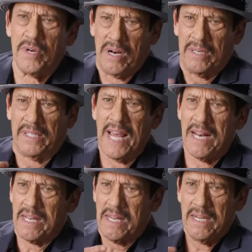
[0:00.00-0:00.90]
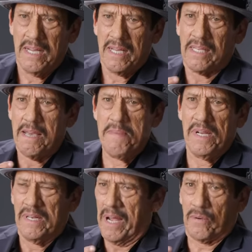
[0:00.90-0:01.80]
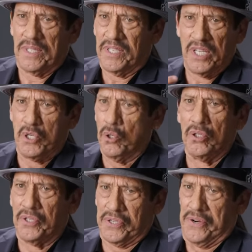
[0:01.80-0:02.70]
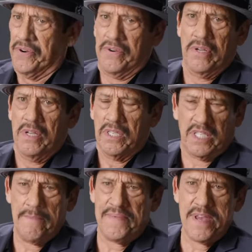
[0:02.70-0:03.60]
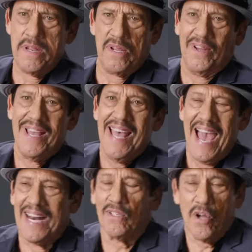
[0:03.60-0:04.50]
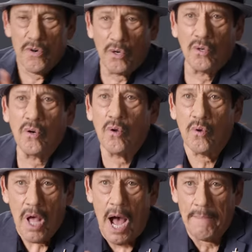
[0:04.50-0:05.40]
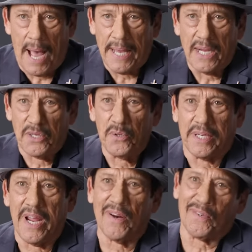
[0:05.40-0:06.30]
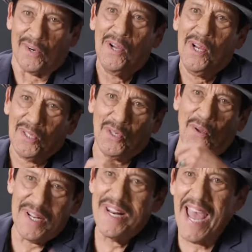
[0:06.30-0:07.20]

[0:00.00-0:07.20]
done. Does that give me, like, residuals or something? You know? And he goes, no, I got you a character. So the